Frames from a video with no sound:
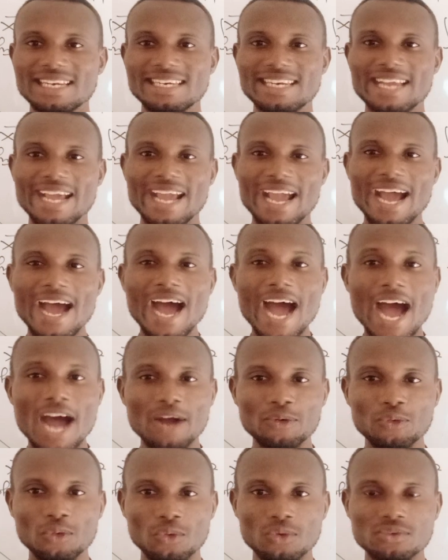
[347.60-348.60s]
the
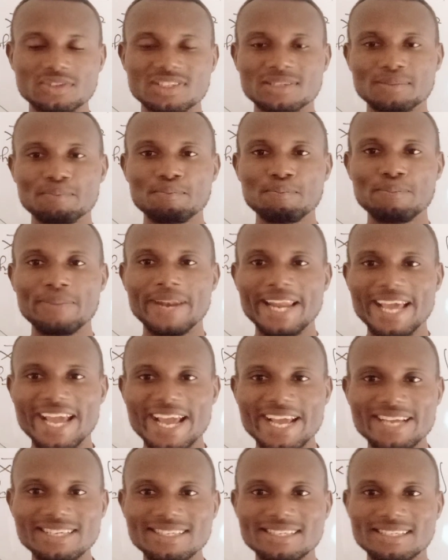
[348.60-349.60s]
arrows
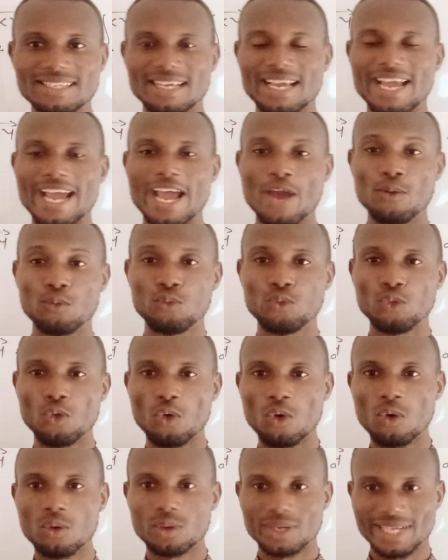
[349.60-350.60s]
plays a
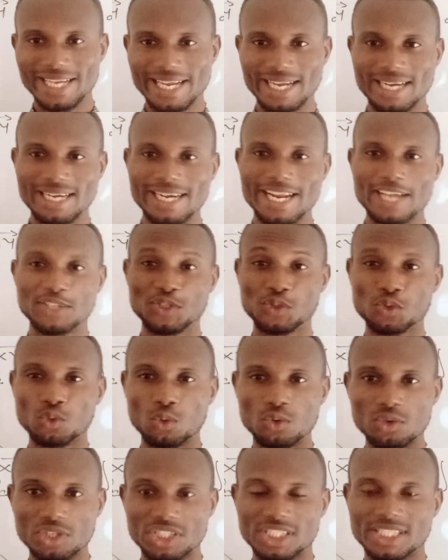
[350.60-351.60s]
role in the
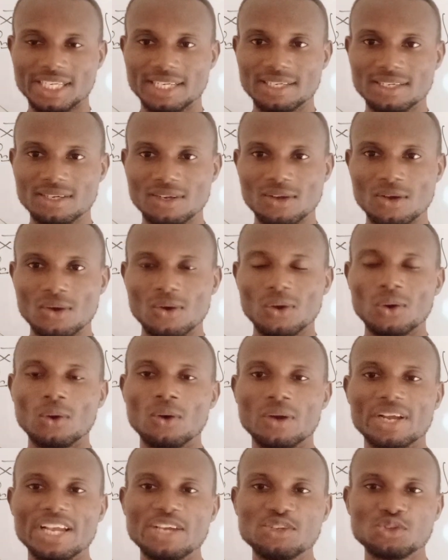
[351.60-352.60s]
solution.
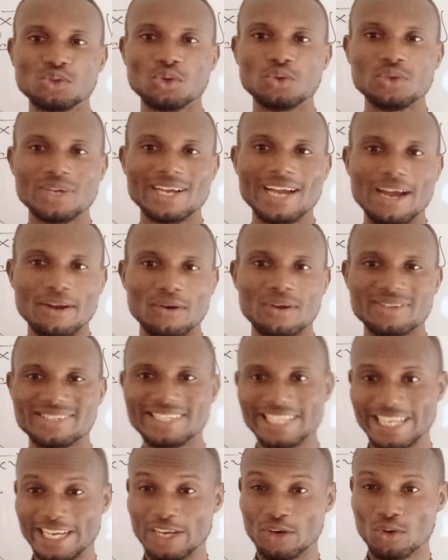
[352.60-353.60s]
Okay, so you
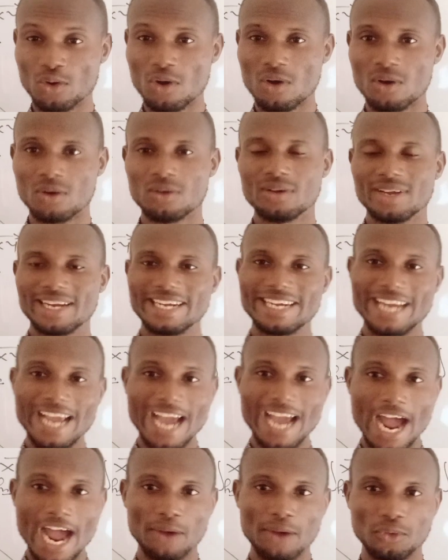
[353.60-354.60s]
cannot ignore
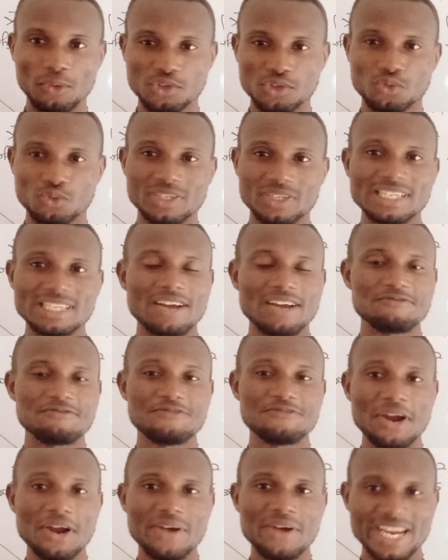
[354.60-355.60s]
the arrows, which are
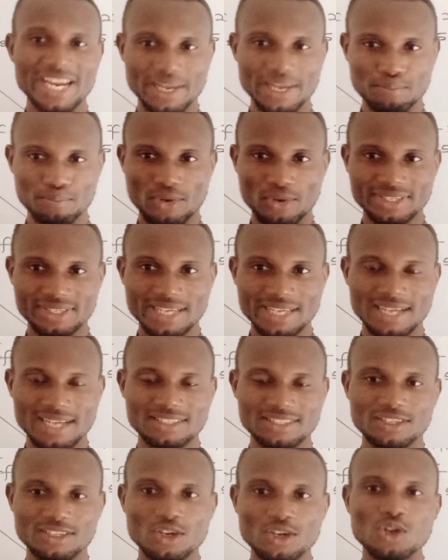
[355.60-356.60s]
very
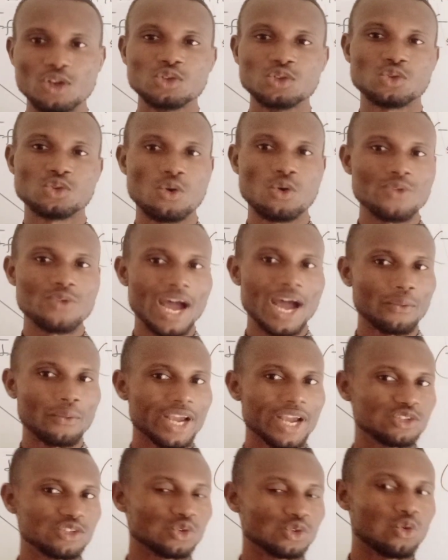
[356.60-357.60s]
important. So we are
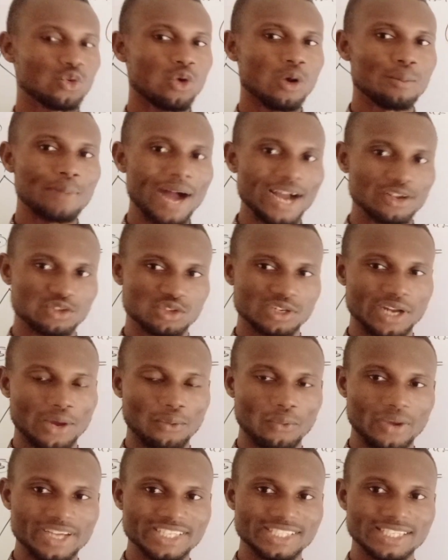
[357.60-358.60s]
going to go back to the
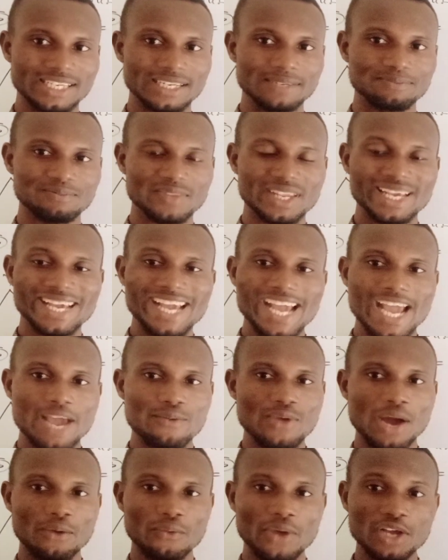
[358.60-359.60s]
question and
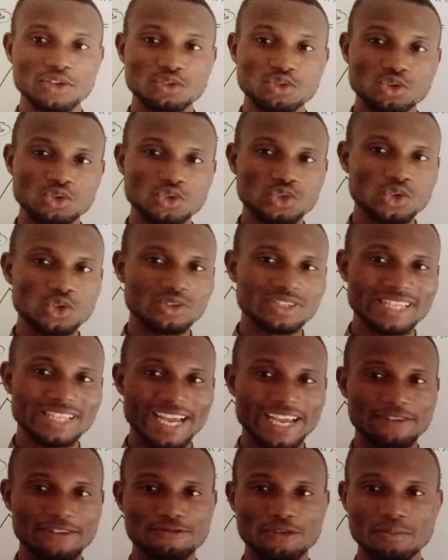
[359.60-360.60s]
we are going to use
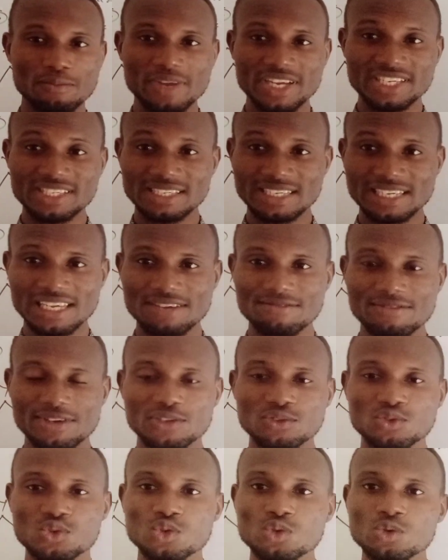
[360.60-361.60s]
the information
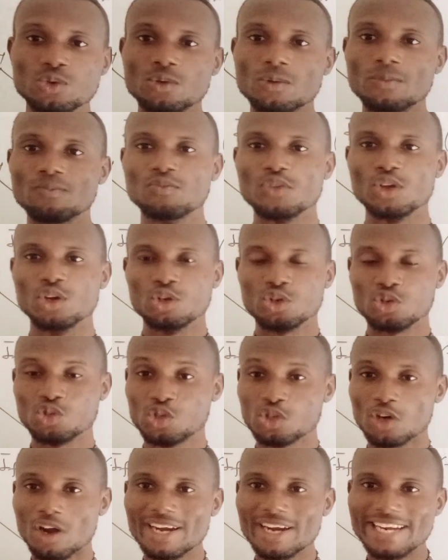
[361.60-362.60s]
given to
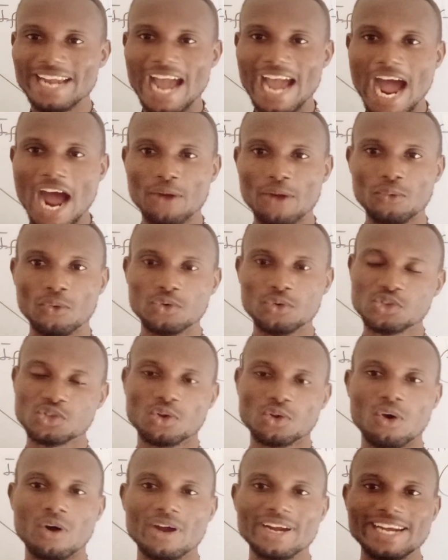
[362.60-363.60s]
draw the
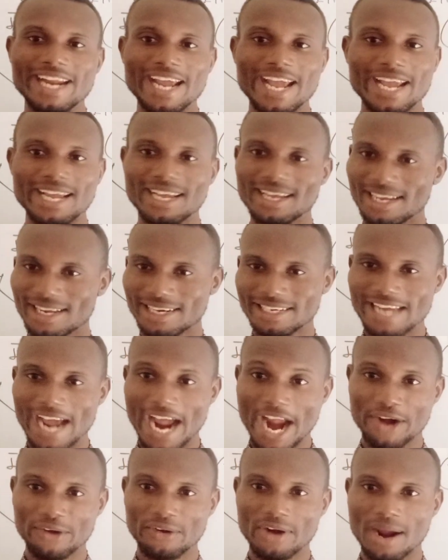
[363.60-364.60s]
arrows on the
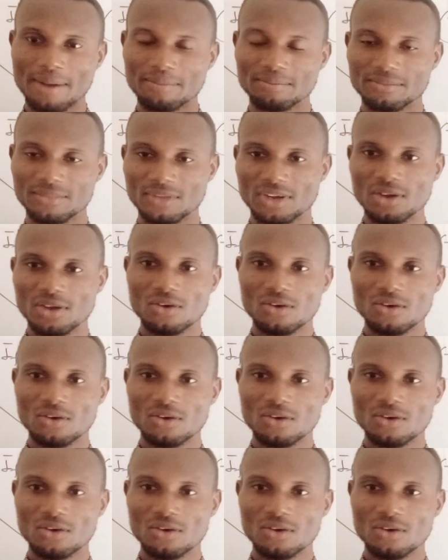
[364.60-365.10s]
diagram.